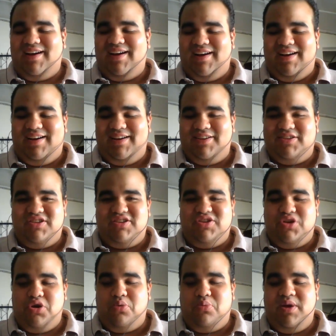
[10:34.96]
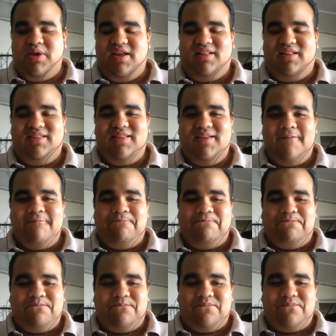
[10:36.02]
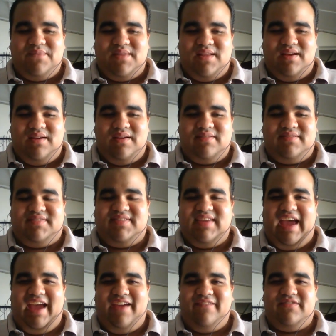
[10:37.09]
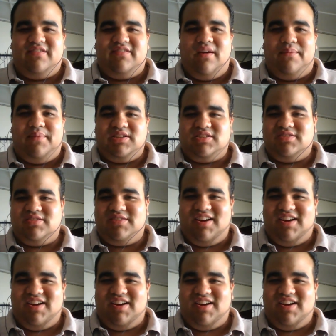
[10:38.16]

Uh, you will save so much